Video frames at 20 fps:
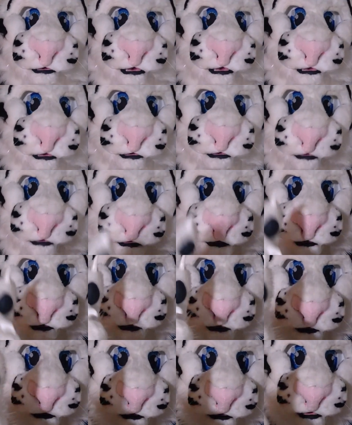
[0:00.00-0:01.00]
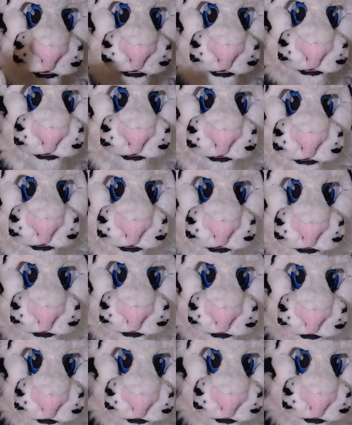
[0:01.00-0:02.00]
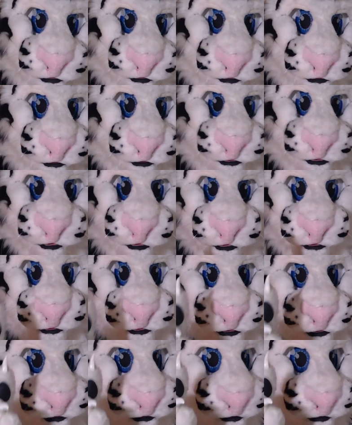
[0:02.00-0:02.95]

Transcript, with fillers: for six years, and I